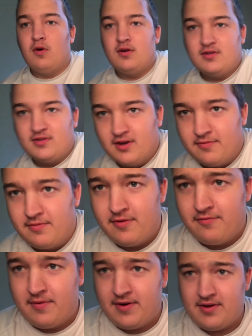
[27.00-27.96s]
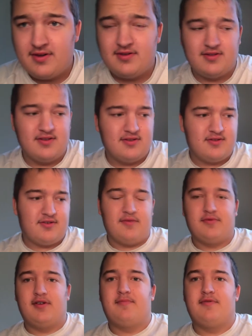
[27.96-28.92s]
What's up everybody, it's Instagram
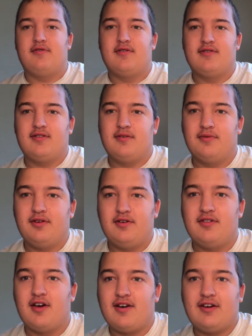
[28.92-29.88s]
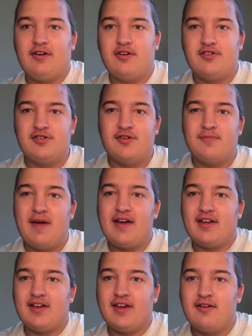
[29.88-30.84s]
Champion Dustin here, the Hockey Legend back
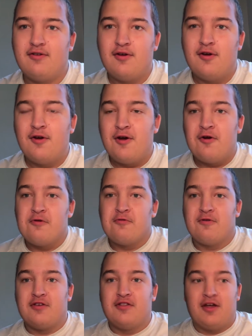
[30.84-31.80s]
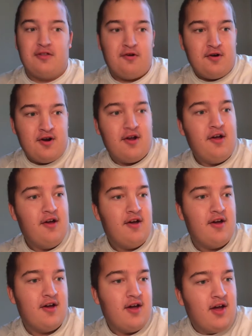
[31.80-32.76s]
again with another
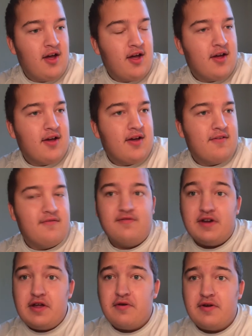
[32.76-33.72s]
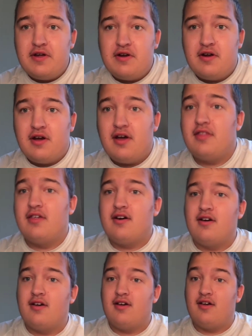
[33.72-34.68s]
video here on the
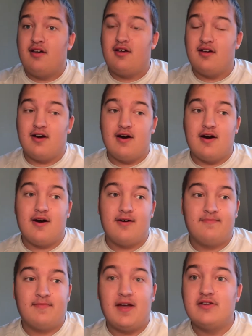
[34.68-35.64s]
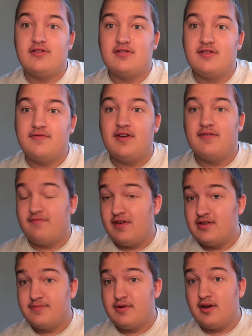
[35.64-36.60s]
uh, IGTV and
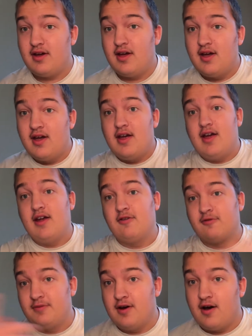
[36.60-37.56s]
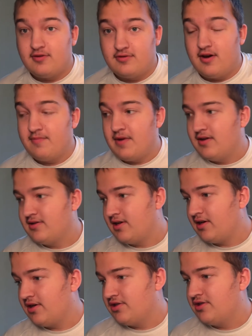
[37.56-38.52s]
Facebook and it will be also on my second
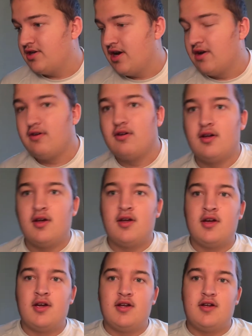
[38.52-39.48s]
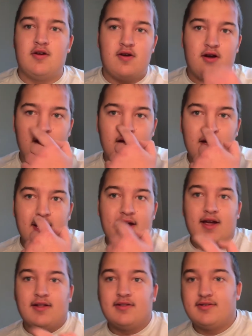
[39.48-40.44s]
channel here
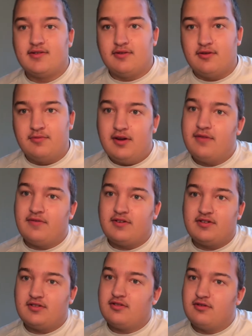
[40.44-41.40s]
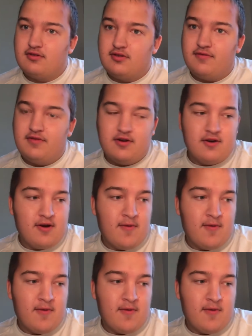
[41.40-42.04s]
and this is a little bit of exclusive here